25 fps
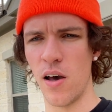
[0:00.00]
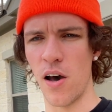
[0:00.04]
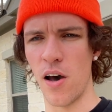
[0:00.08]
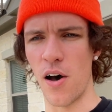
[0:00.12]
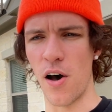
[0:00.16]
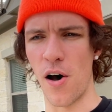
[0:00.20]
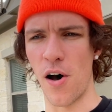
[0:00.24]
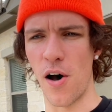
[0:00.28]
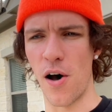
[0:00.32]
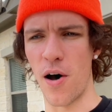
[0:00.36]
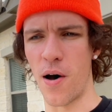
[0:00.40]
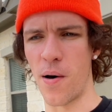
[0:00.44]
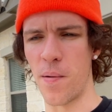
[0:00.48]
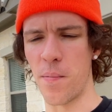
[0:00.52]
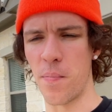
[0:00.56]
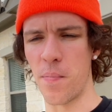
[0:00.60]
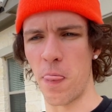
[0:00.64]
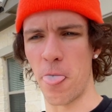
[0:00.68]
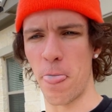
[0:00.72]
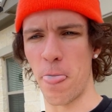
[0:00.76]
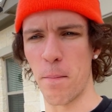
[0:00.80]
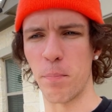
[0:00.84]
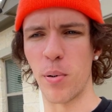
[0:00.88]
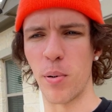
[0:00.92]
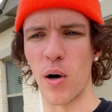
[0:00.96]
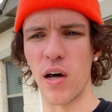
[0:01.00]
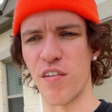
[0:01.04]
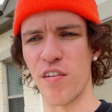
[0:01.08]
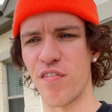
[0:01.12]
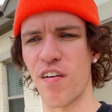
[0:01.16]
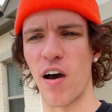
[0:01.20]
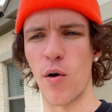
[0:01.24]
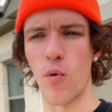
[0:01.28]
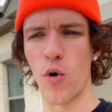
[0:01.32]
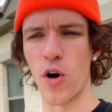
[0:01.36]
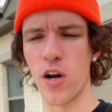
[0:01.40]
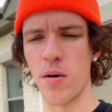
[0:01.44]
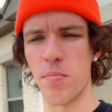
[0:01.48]
But if
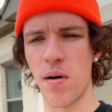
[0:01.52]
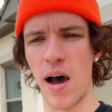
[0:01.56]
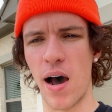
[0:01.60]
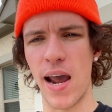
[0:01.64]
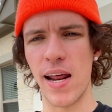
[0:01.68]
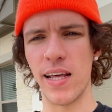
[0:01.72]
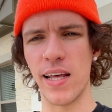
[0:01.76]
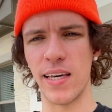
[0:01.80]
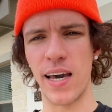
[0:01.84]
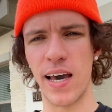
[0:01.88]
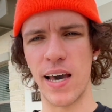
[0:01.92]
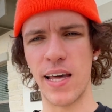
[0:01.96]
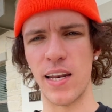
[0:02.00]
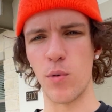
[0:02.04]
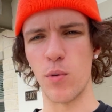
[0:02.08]
I were to buy it again,